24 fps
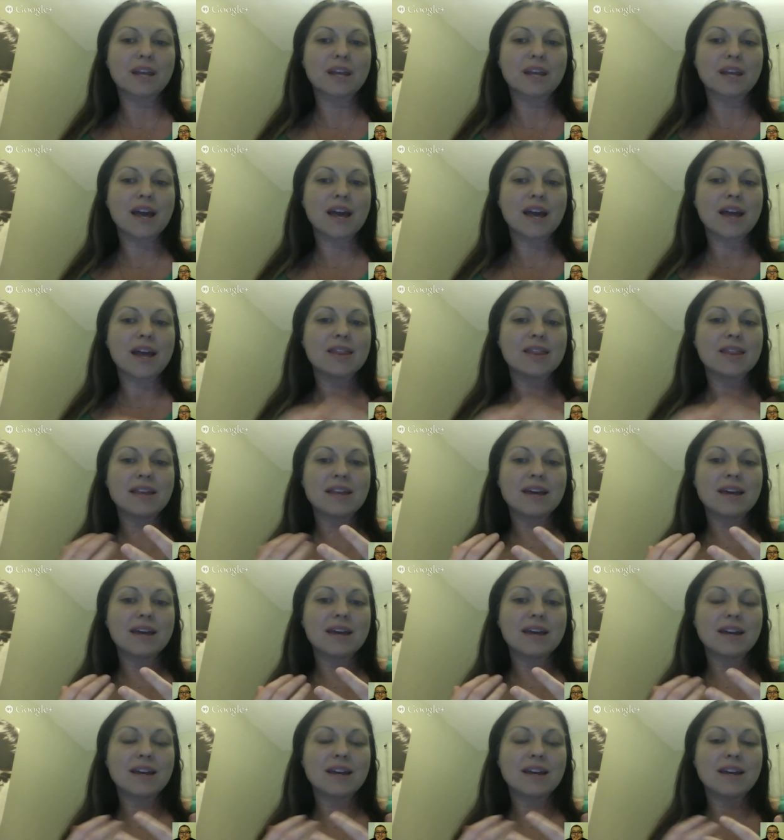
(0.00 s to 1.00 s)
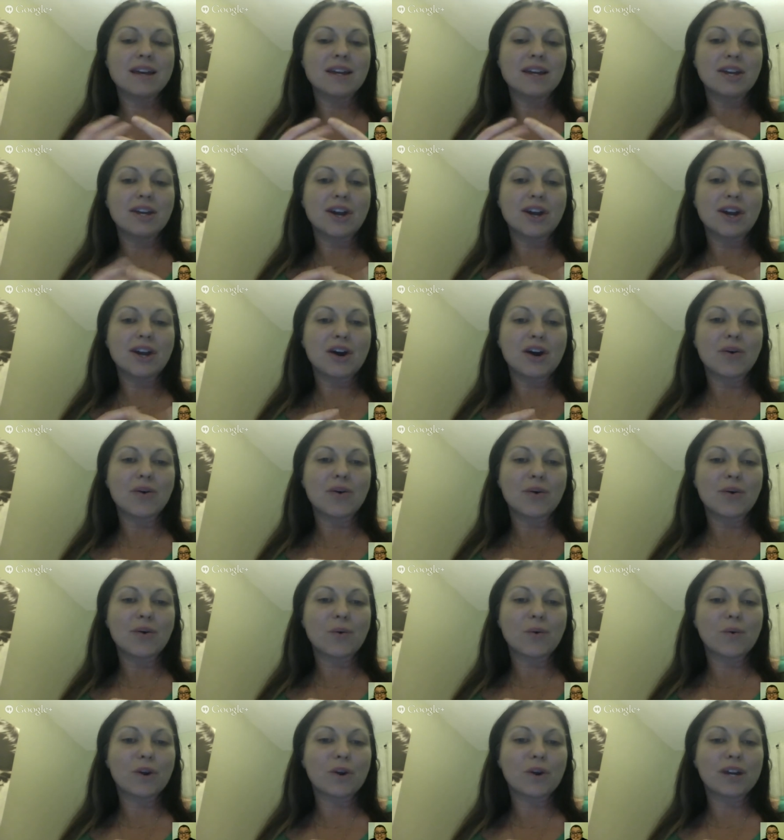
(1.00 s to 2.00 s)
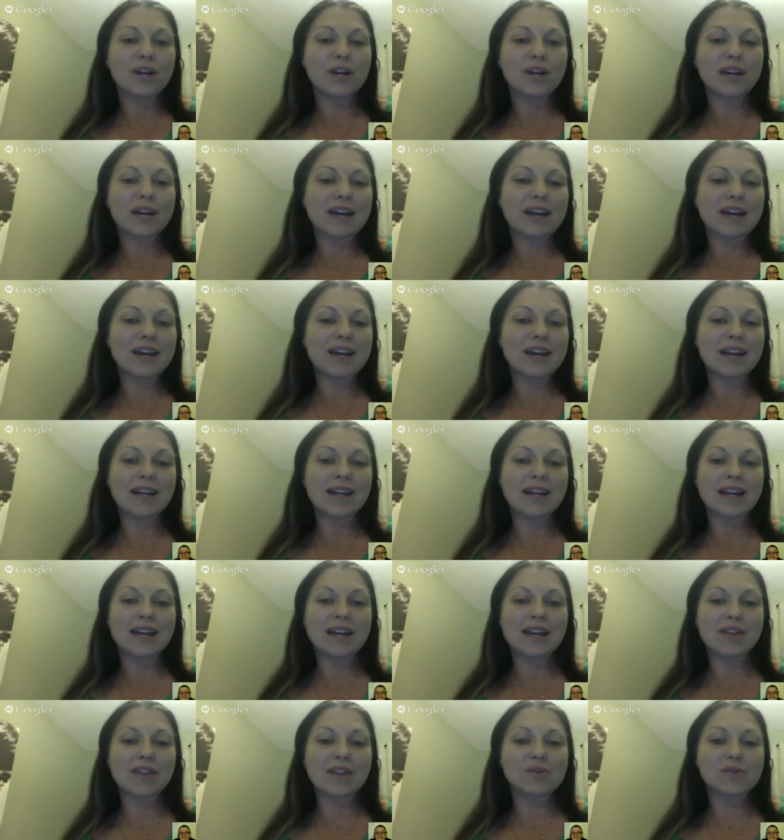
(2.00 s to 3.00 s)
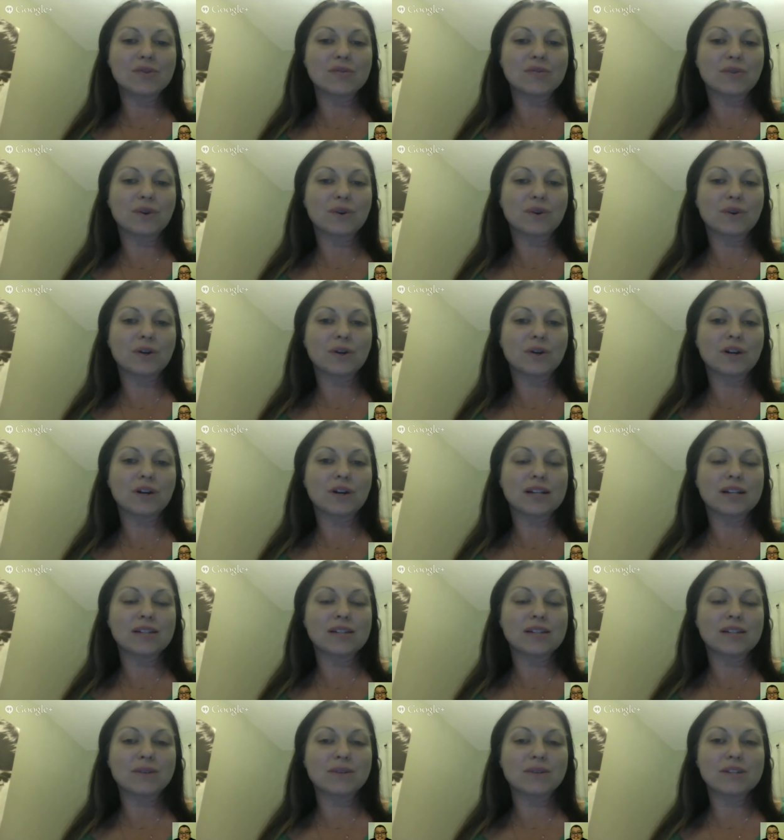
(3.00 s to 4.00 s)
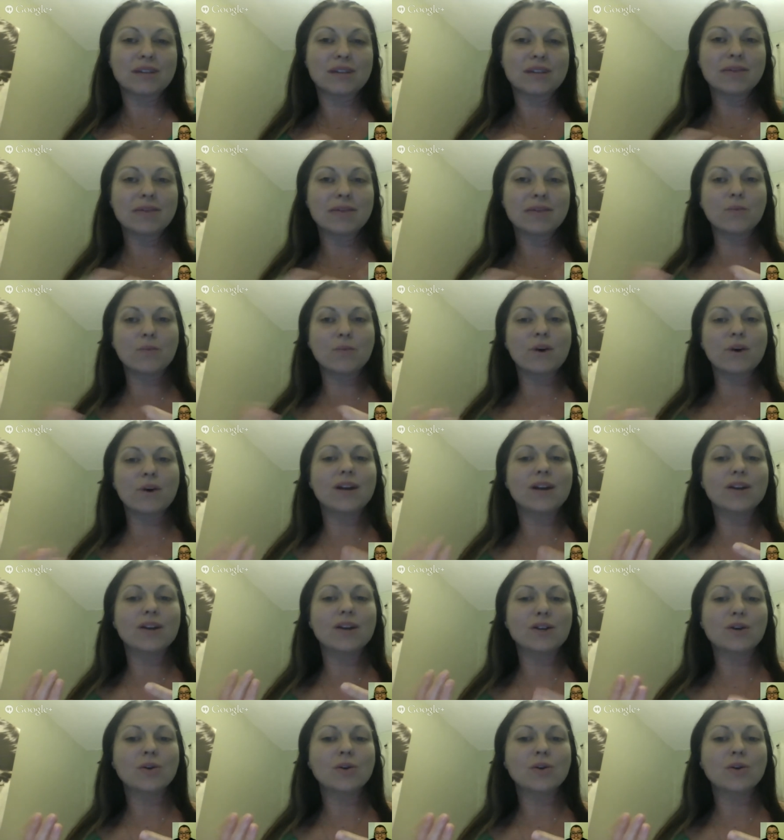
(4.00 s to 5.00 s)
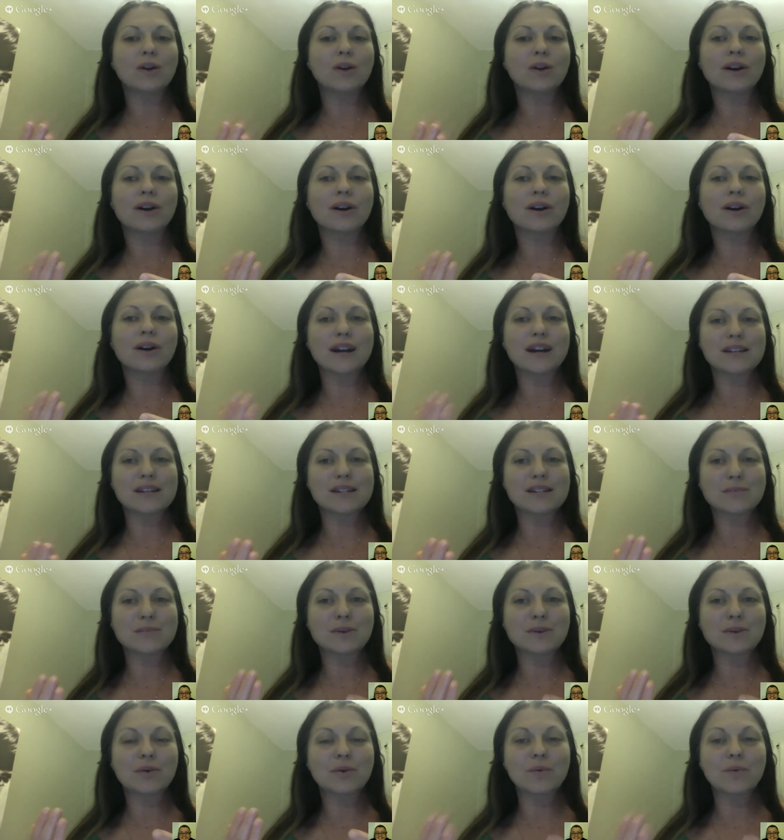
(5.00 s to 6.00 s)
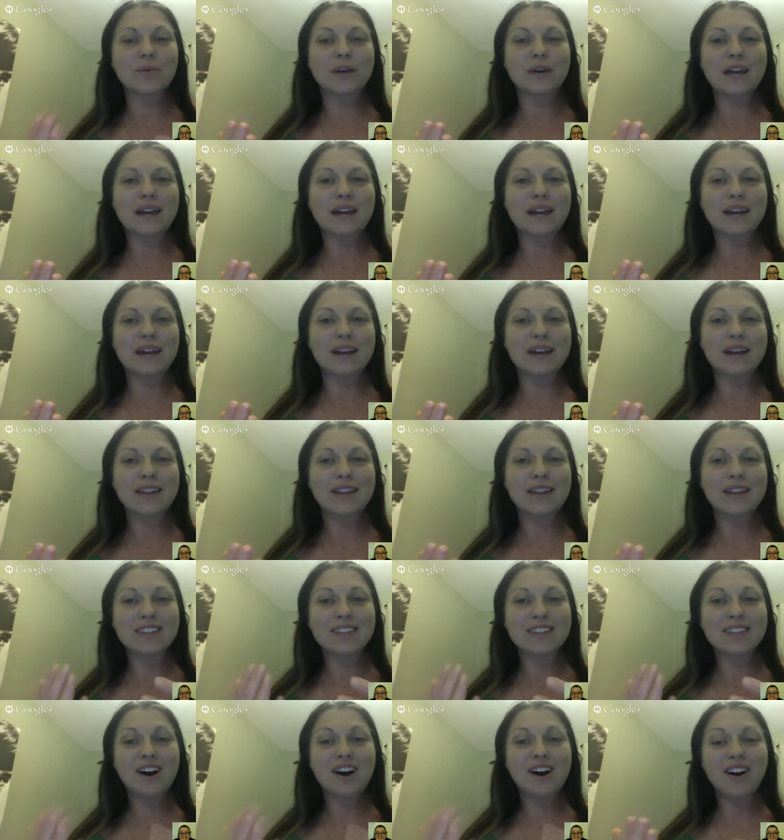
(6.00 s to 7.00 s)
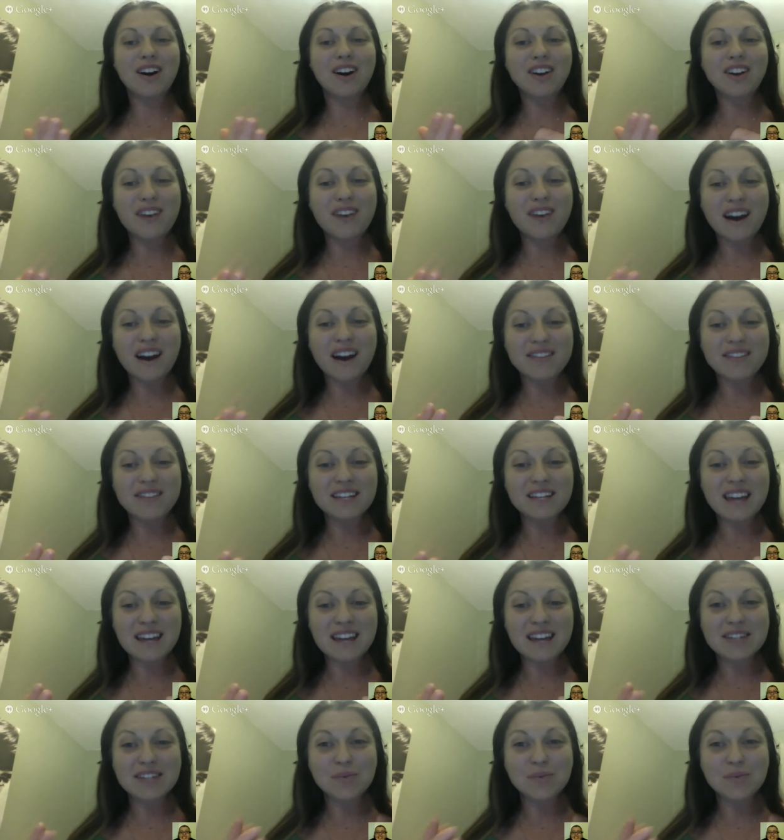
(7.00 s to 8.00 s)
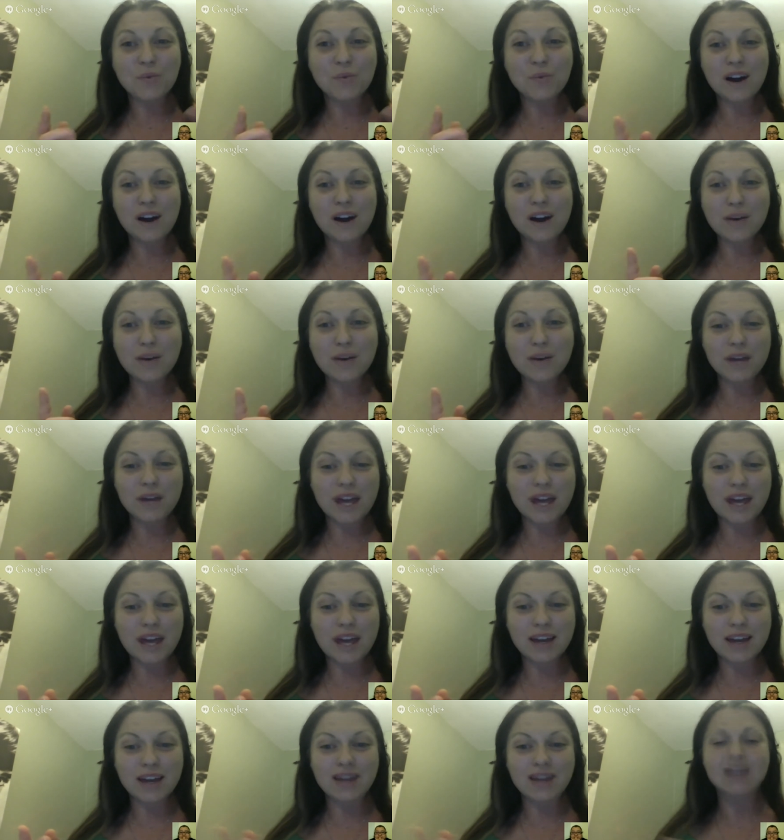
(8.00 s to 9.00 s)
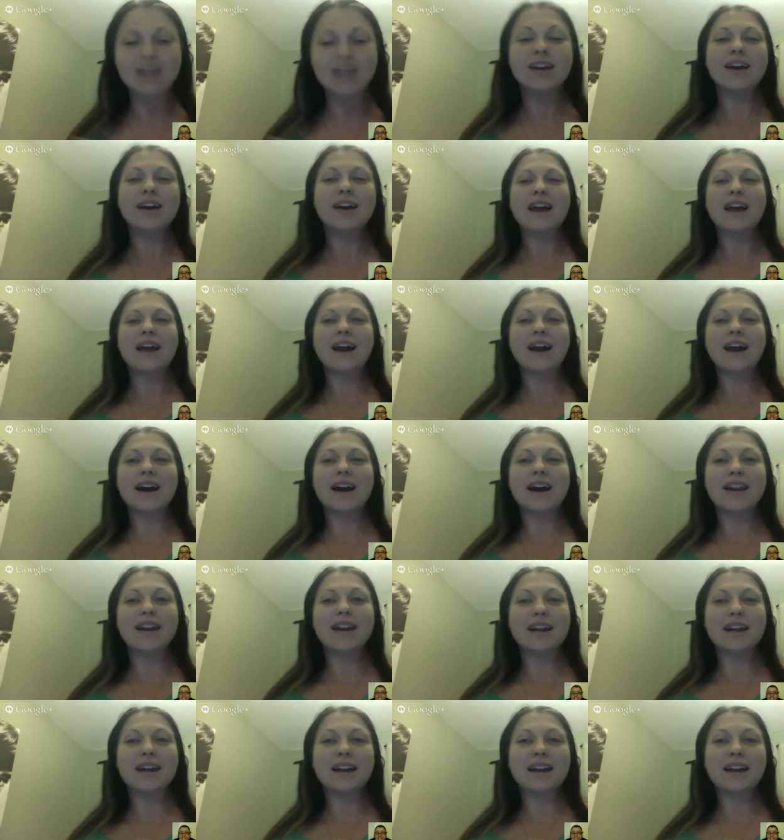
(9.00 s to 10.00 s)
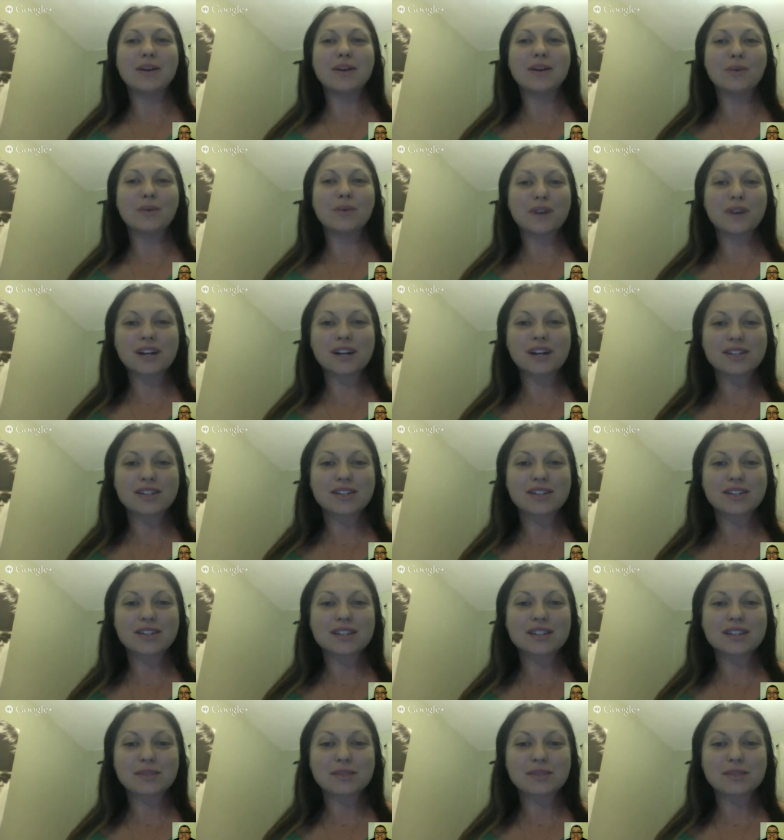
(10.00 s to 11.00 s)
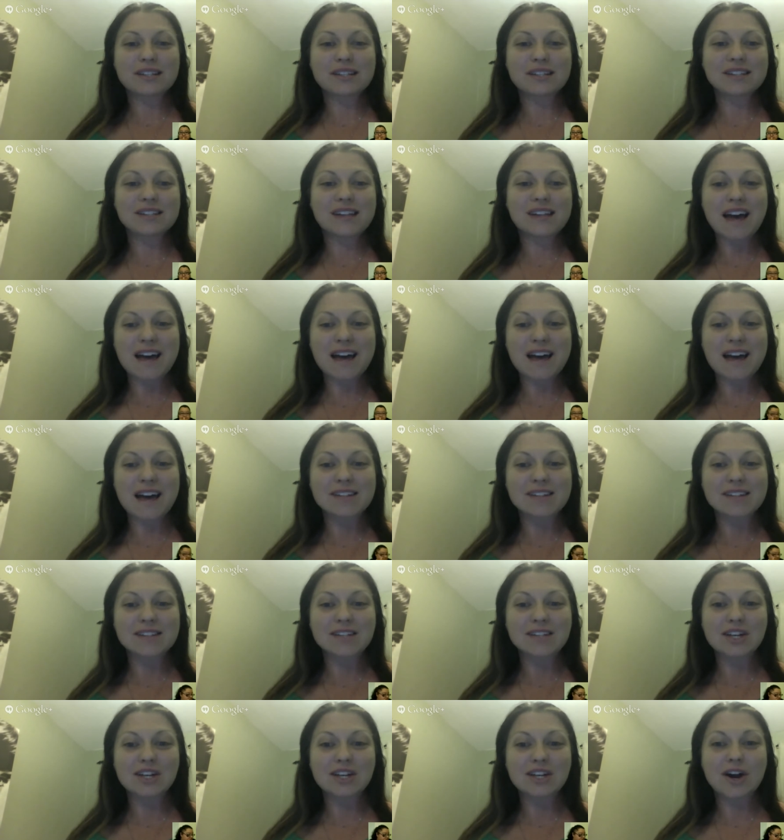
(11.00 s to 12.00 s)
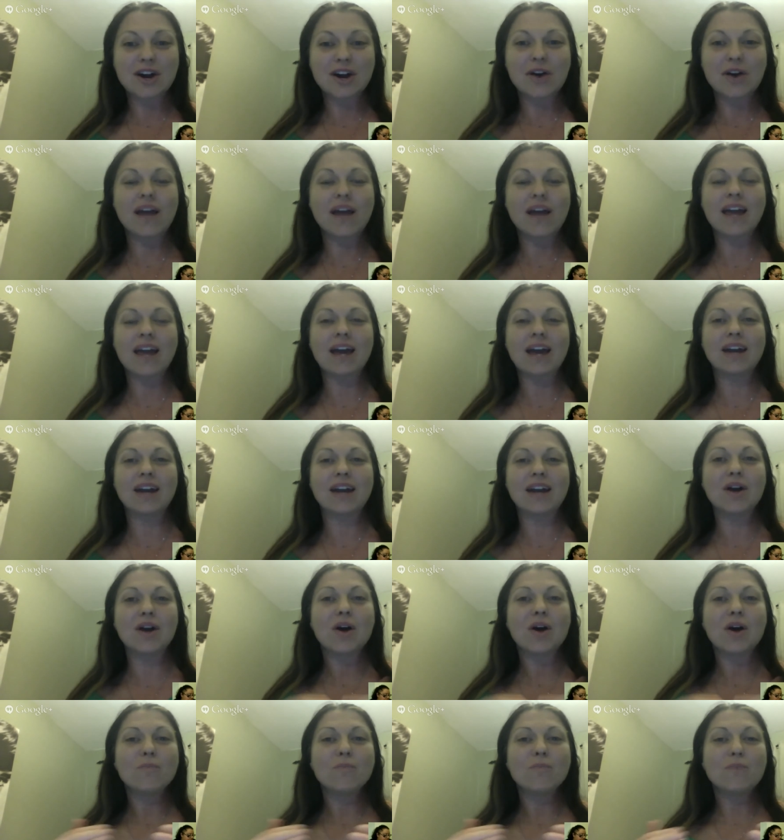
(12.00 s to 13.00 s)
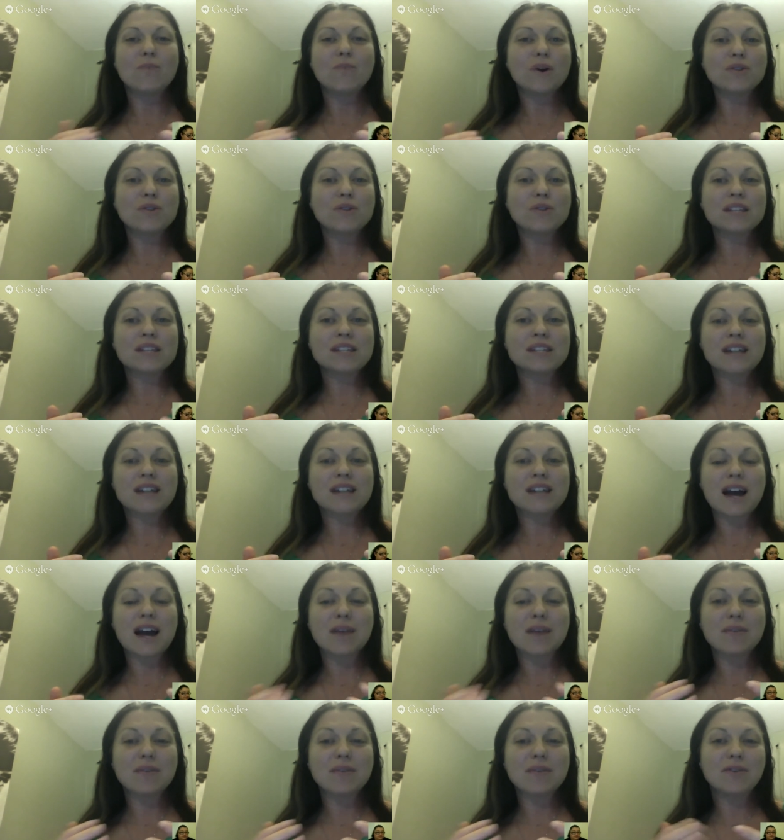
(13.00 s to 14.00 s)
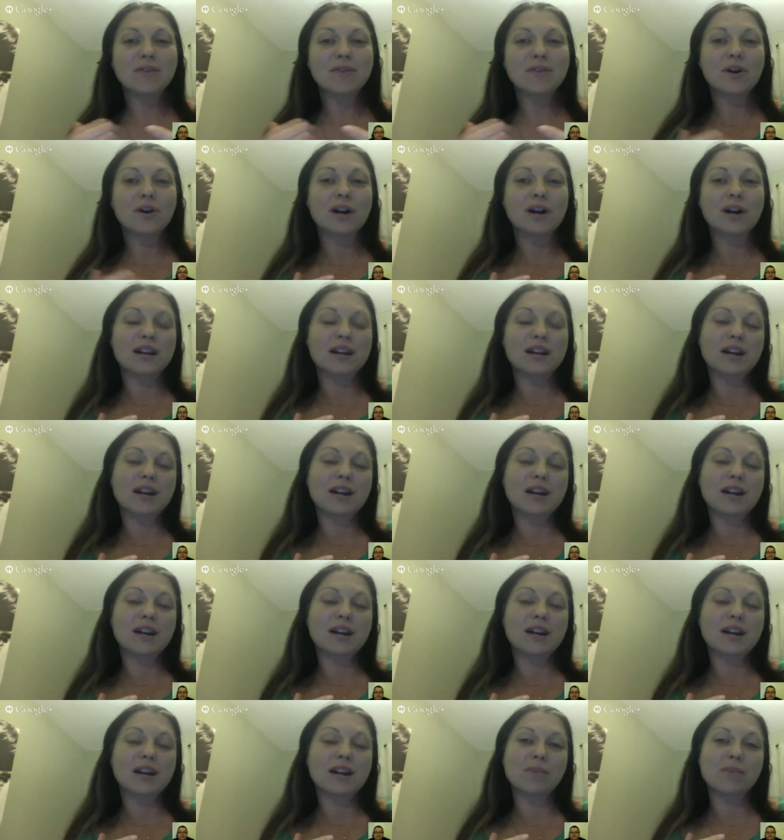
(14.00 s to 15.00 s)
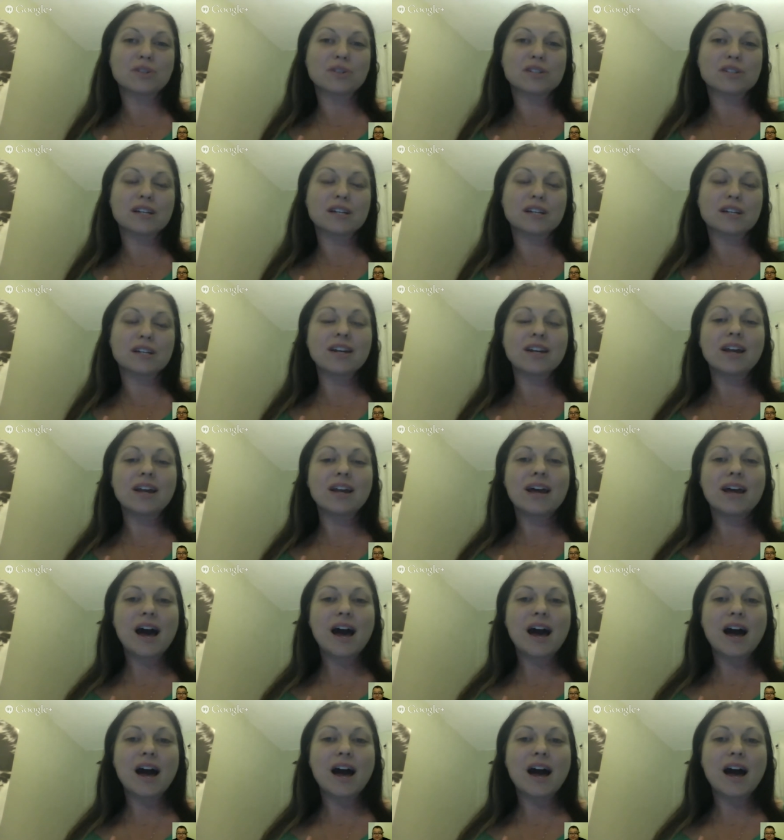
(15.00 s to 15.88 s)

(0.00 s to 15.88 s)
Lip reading: then working it and getting those 4 loyal customers. I mean, 1 new loyal customer a week. That's all you have to get is 1 a week, and you're working your steps of success. And most of the time, if you are a numbers person,